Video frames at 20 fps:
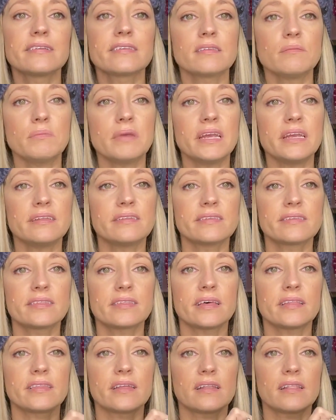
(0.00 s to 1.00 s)
means
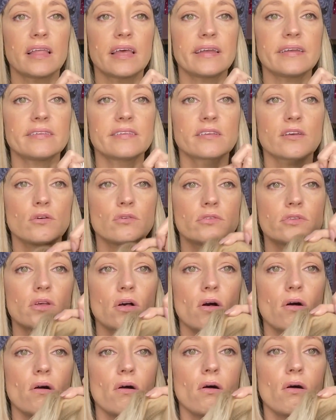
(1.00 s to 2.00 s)
that the lace goes
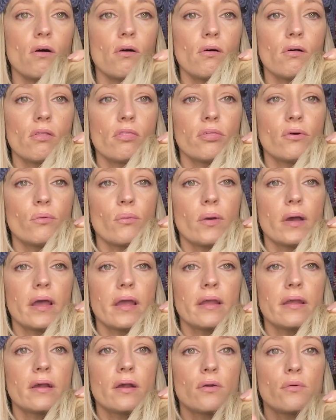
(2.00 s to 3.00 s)
all the
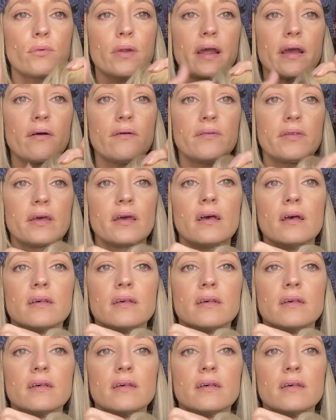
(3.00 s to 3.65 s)
way around.